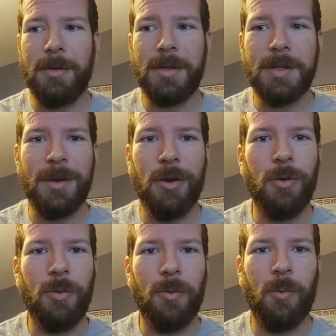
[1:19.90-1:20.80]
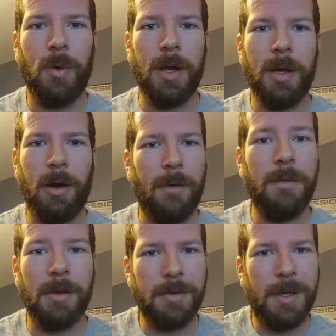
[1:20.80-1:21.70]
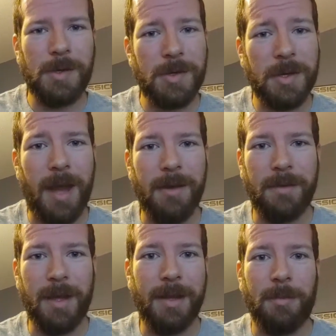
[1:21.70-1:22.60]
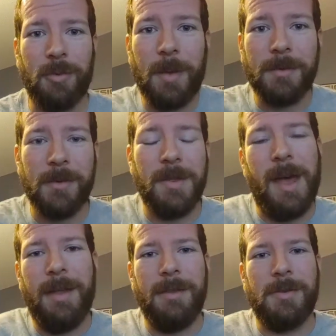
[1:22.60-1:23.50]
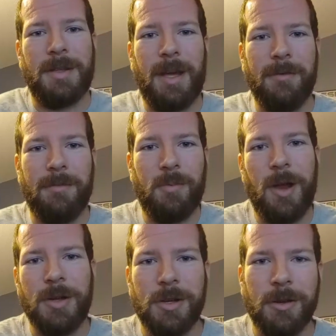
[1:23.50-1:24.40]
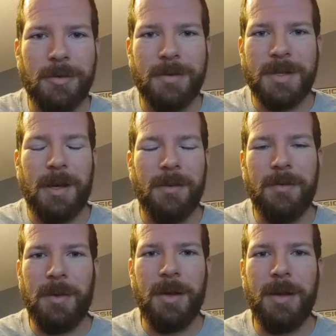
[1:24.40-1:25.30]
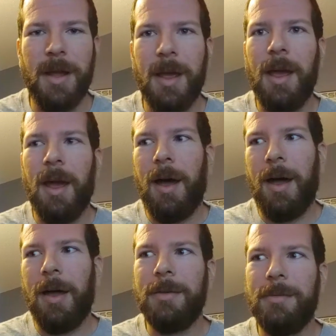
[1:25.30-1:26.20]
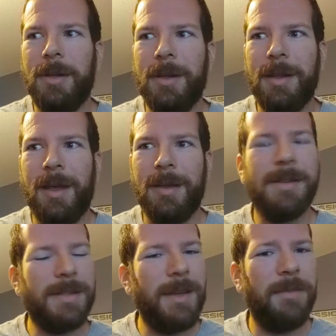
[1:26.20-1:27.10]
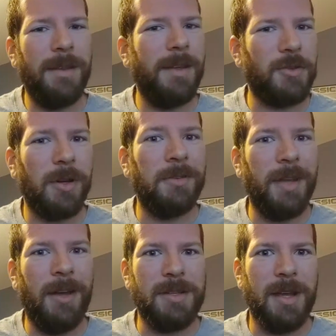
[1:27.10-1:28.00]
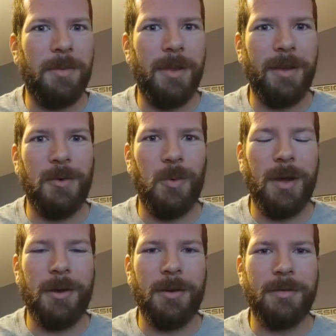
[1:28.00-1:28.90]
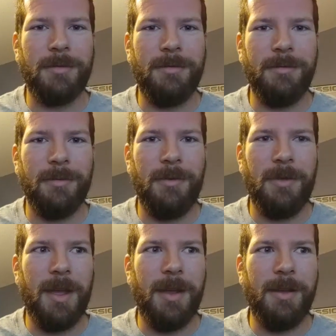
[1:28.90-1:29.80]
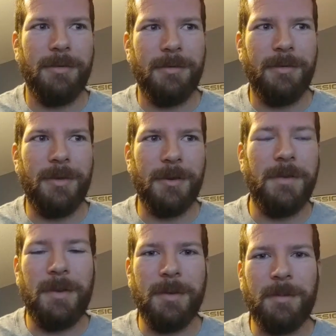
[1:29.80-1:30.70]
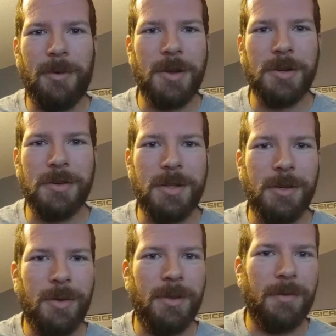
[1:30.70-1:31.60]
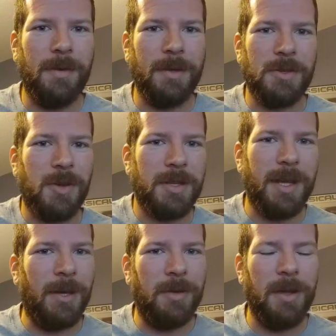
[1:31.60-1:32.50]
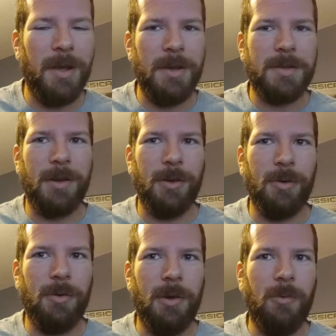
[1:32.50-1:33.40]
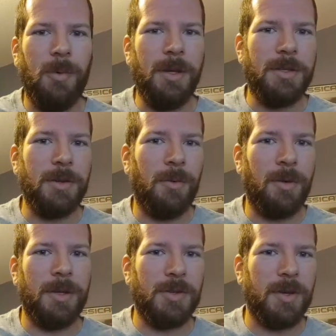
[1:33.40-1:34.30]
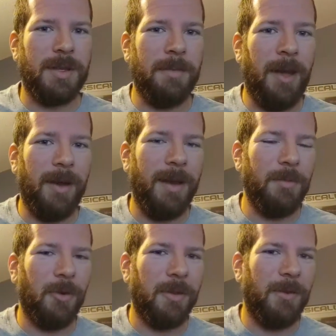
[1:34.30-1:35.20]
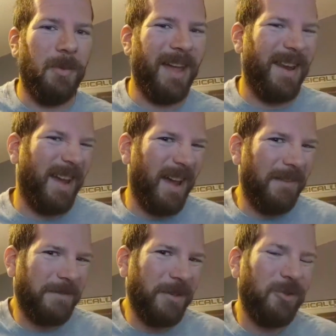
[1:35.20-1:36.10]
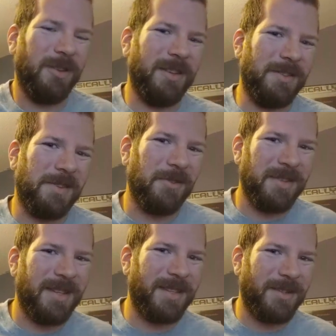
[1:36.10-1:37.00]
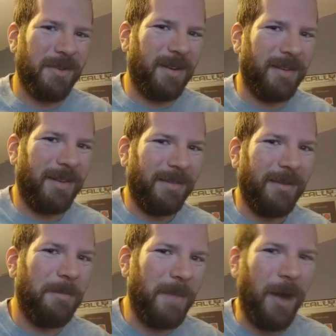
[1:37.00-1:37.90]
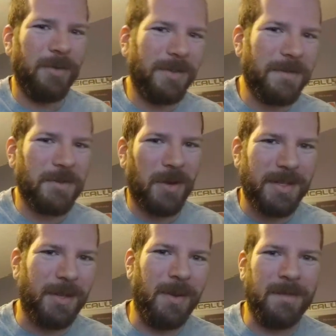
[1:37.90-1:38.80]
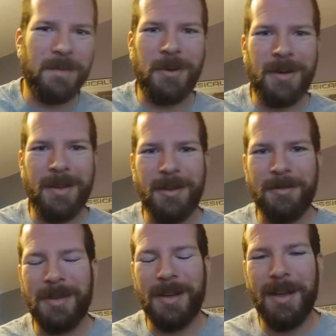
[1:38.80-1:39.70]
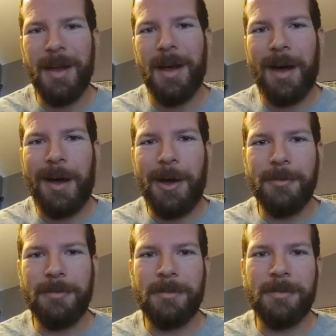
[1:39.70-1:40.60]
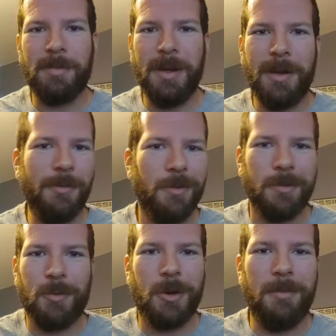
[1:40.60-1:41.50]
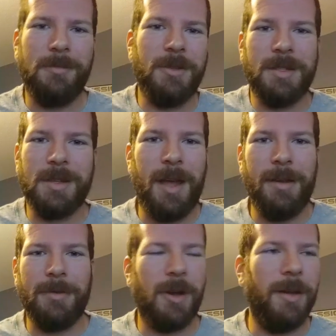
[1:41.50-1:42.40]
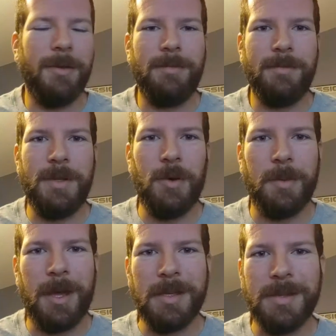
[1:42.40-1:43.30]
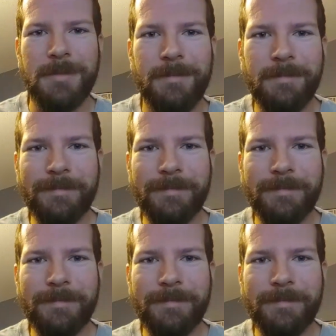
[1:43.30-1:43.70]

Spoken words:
So all of the other teachers are kind of getting them prepped for that, and there's a lot of pressure and stuff. But yeah, it's definitely a trickle down type thing where they're feeling pressured too, and they're feeling stressed out. So we don't want to stress them out any more than we kind of have to, because there is a certain amount of stress that we have to put on them. But we're all just kind of trying to do our best.